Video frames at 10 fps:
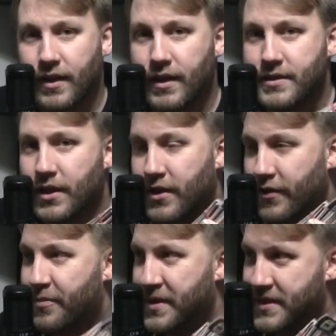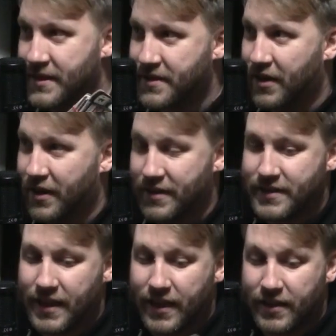A ton of business
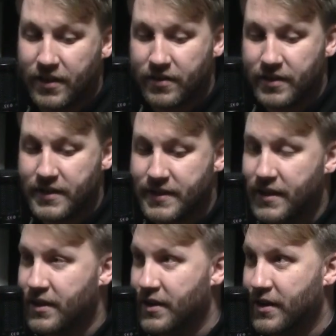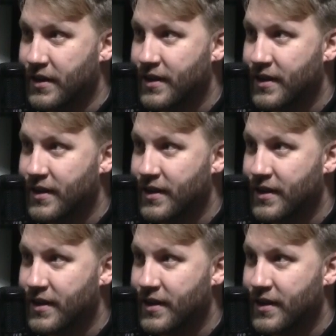cards that literally sit here.